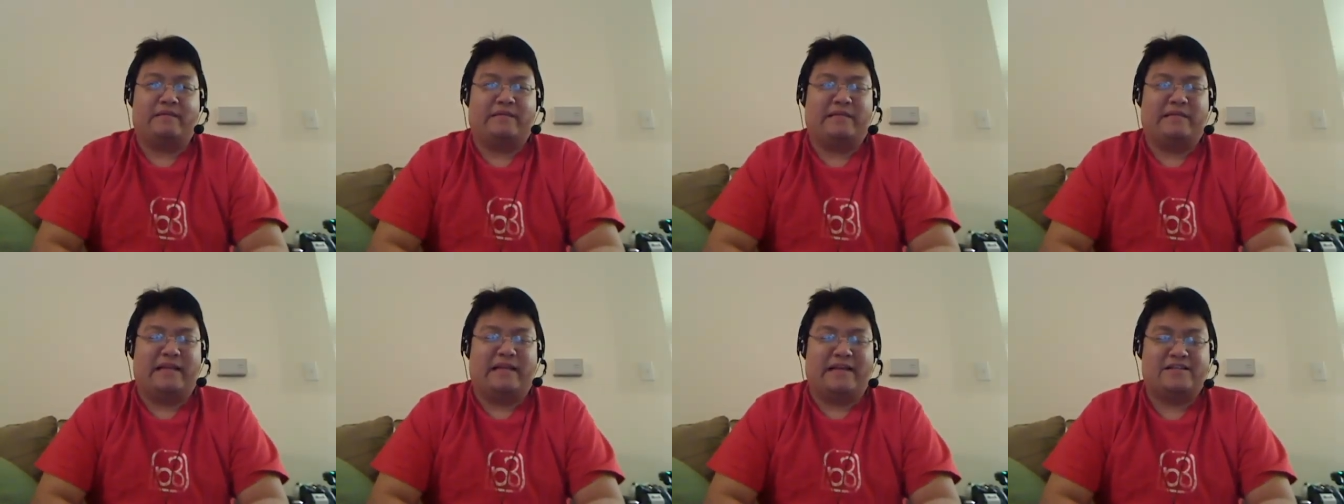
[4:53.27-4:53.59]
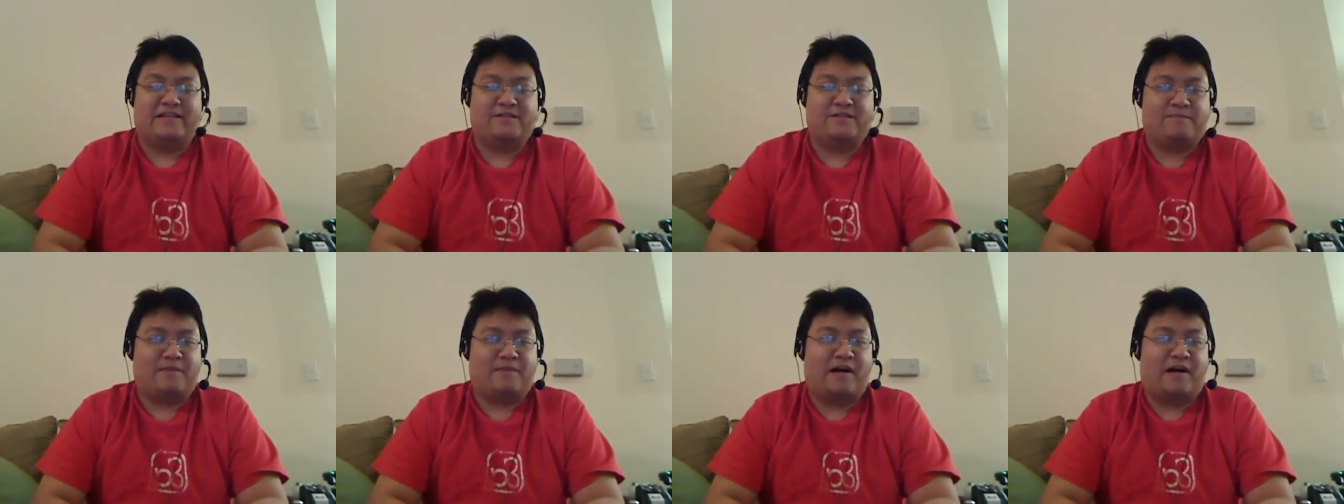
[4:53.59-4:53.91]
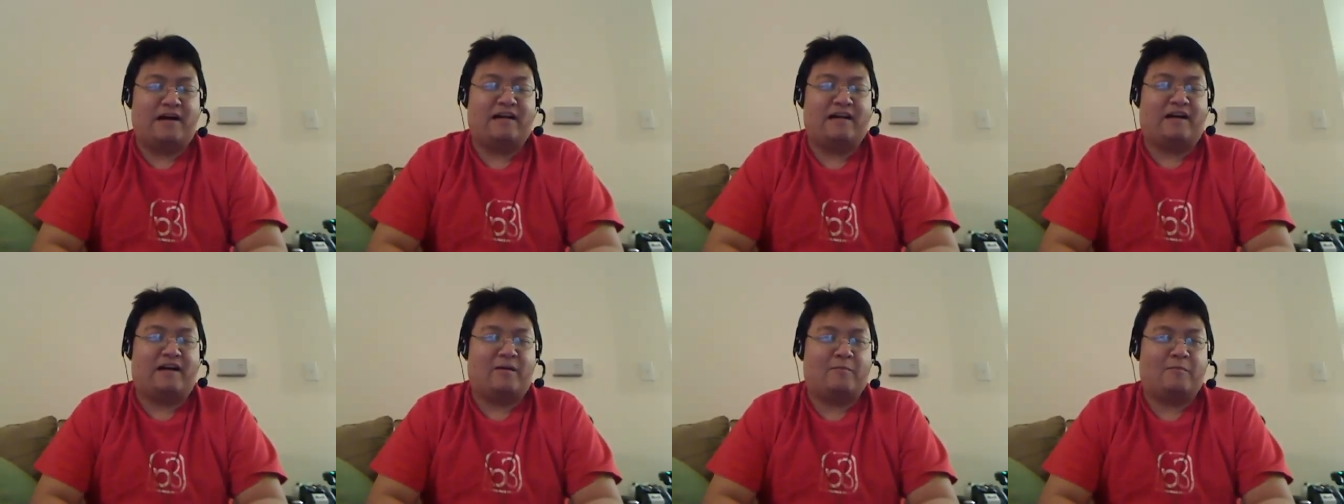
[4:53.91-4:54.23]
as
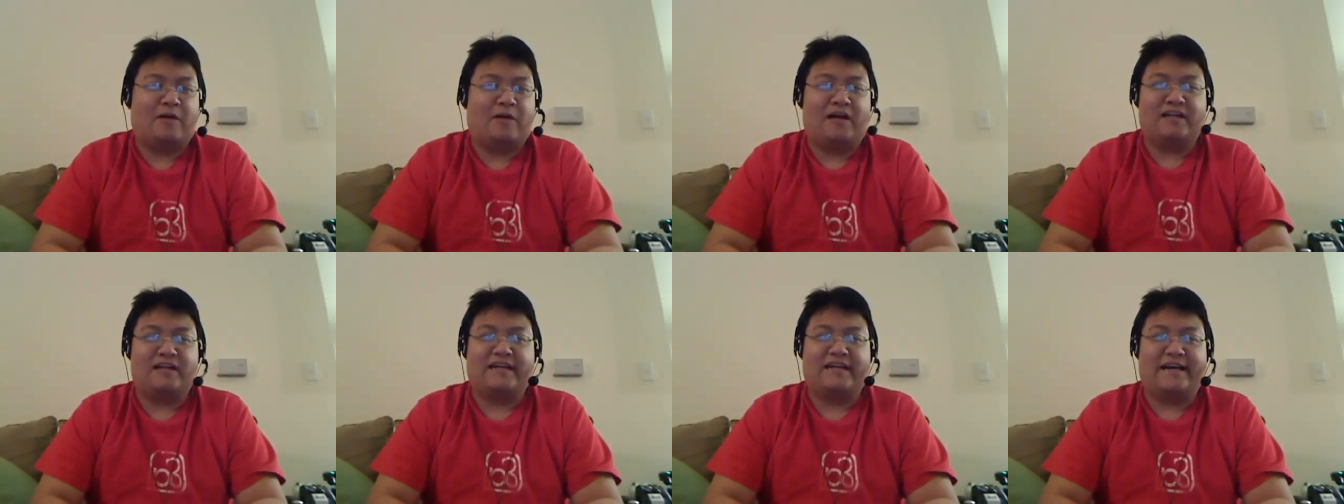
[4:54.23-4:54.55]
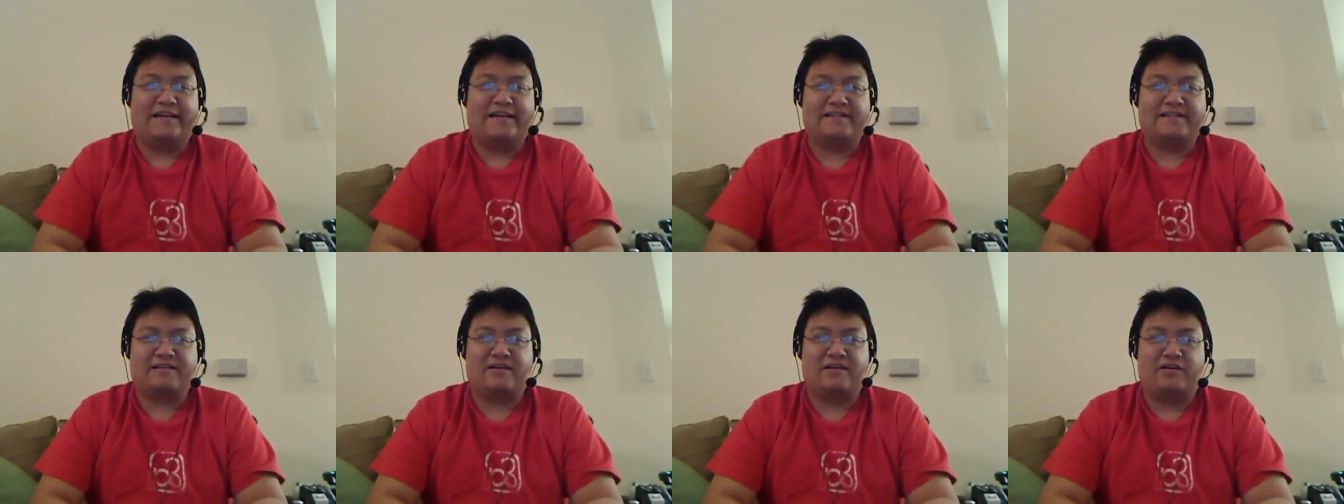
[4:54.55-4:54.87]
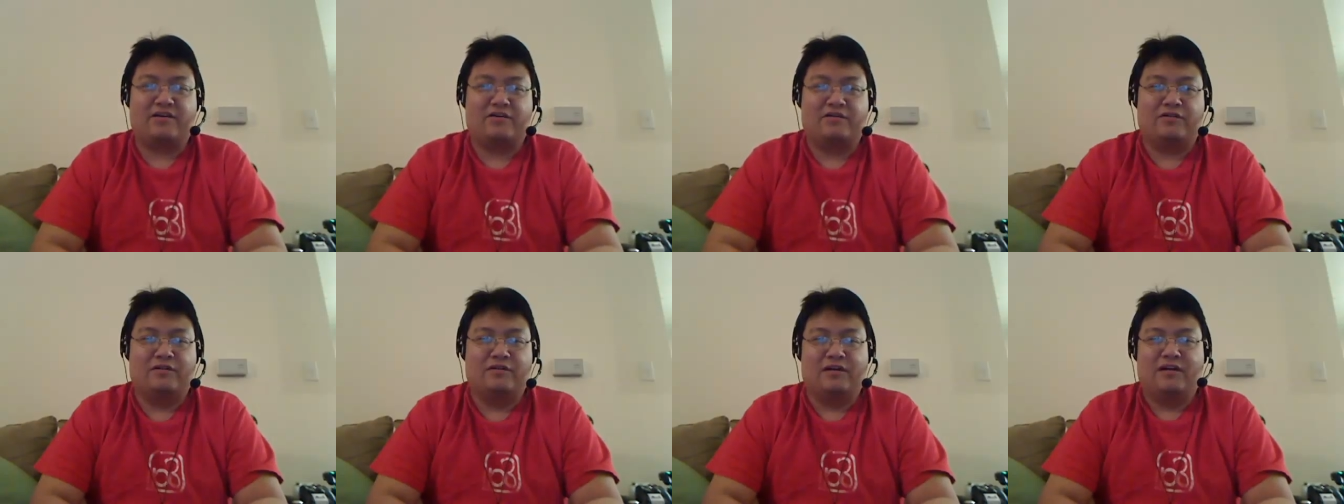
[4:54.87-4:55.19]
our podcasts
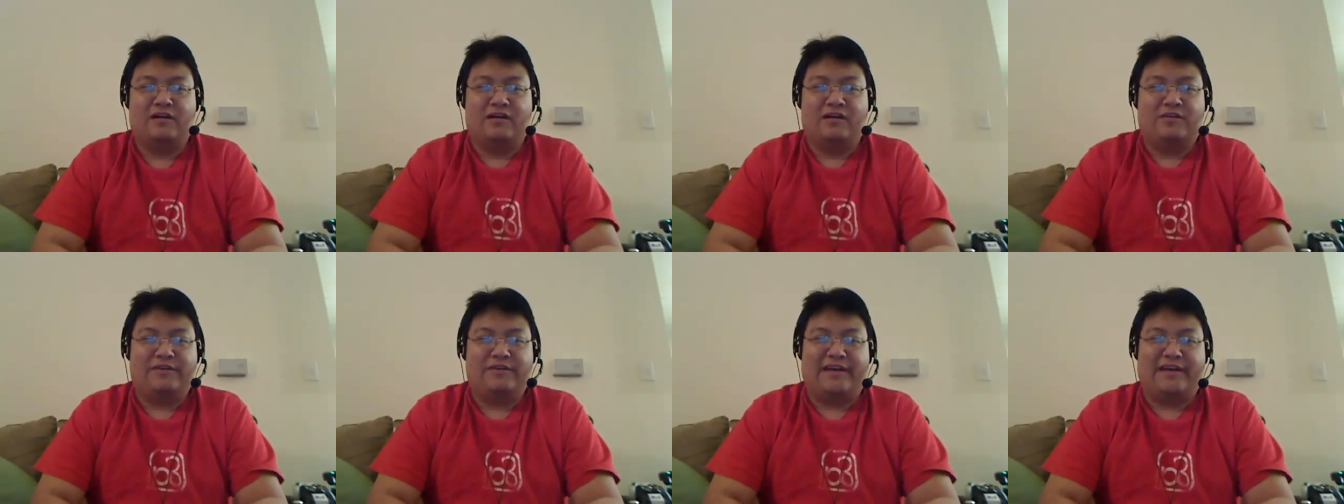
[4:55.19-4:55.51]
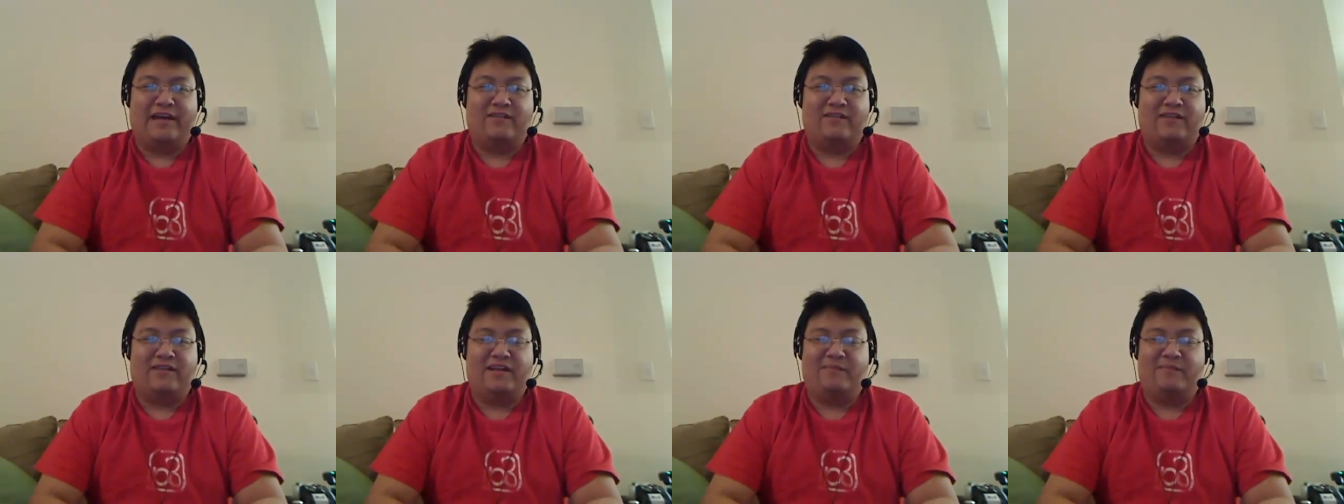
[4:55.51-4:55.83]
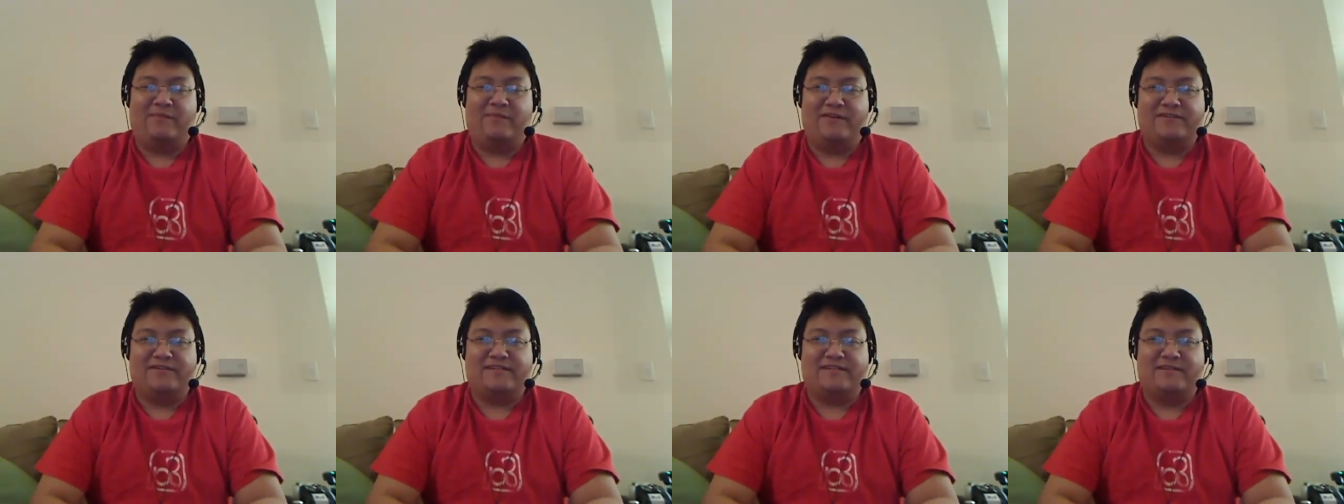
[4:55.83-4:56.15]
go, we can't really
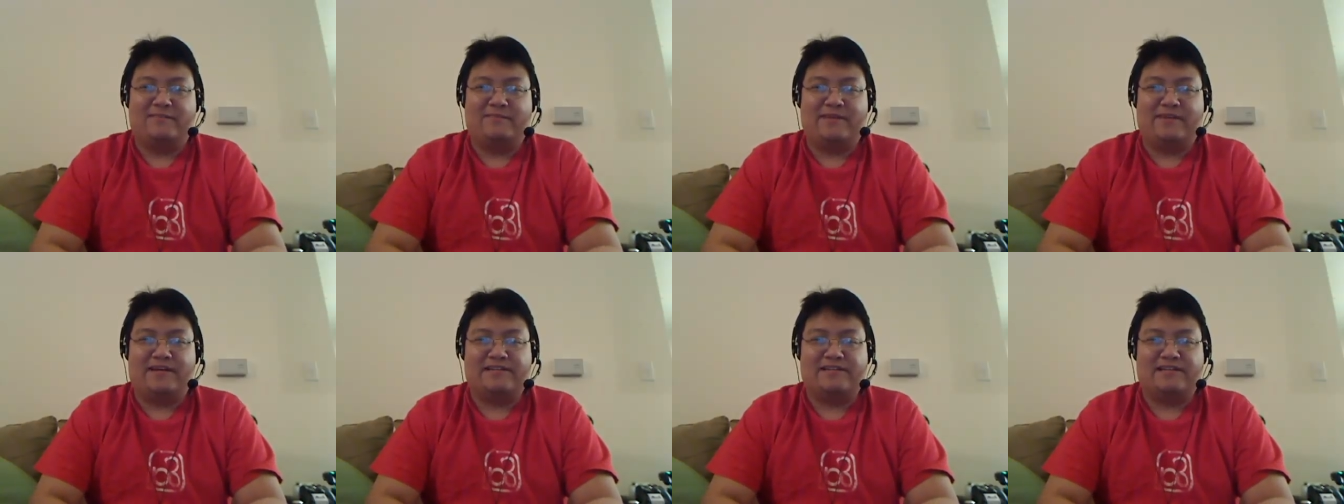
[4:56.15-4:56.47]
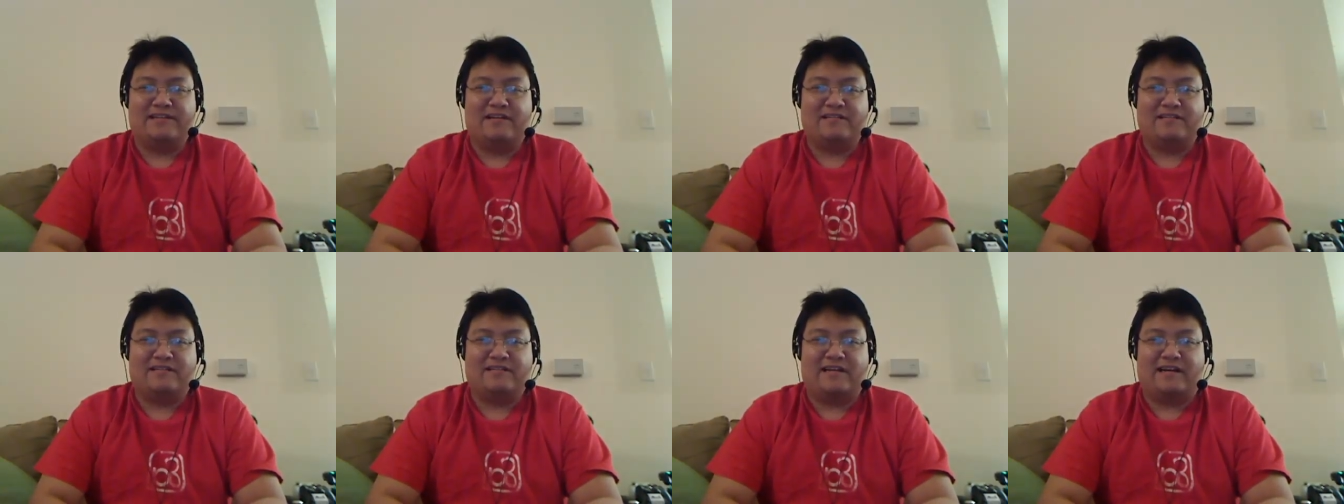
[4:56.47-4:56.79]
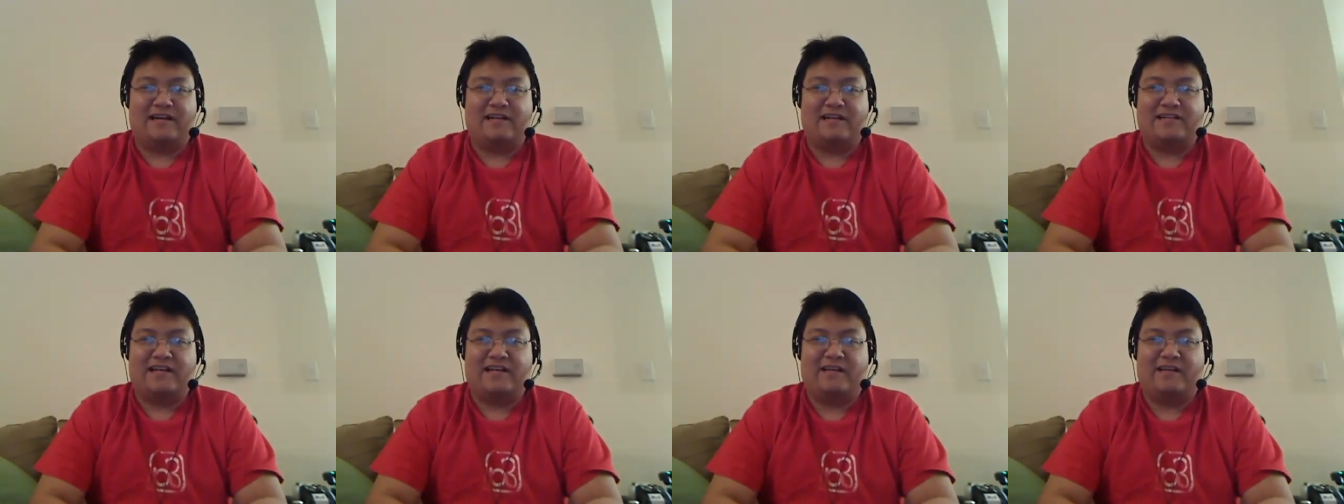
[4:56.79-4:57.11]
post them because there's
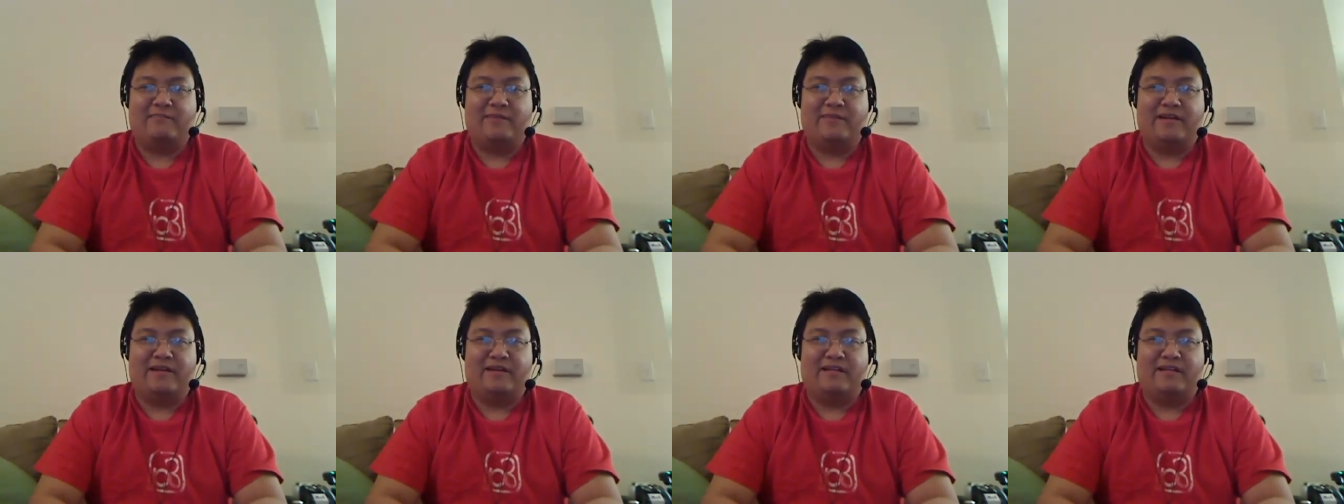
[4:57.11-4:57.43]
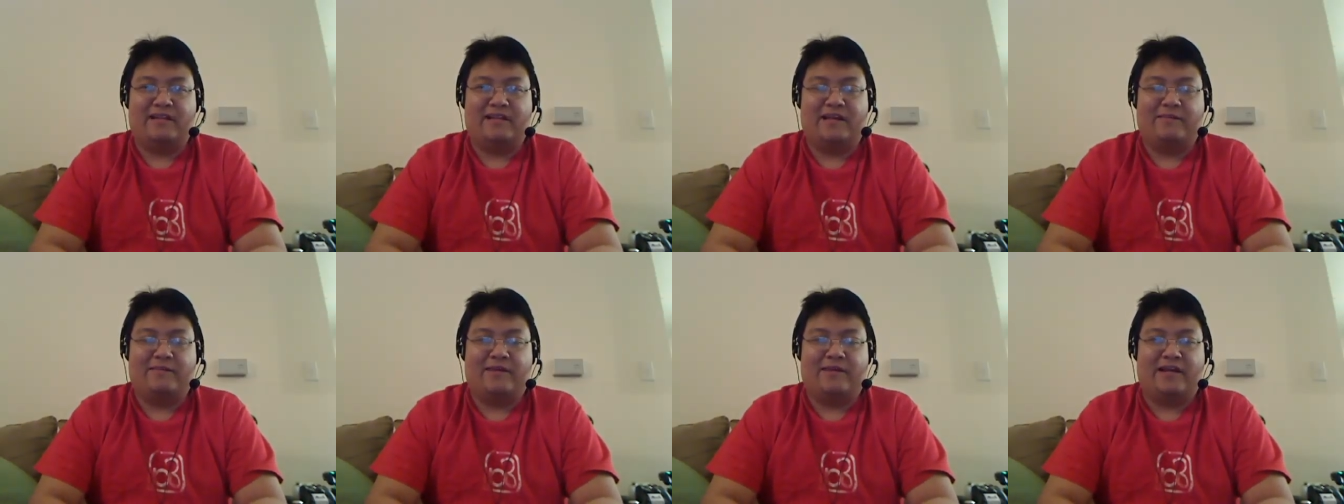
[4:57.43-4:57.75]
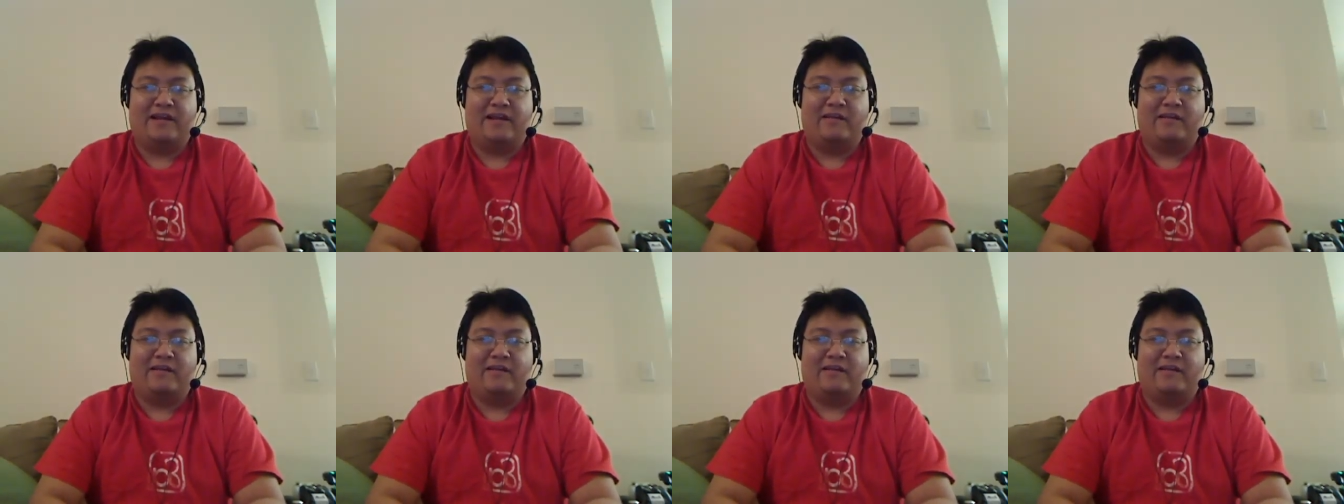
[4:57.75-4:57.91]
like a 10 minute limit,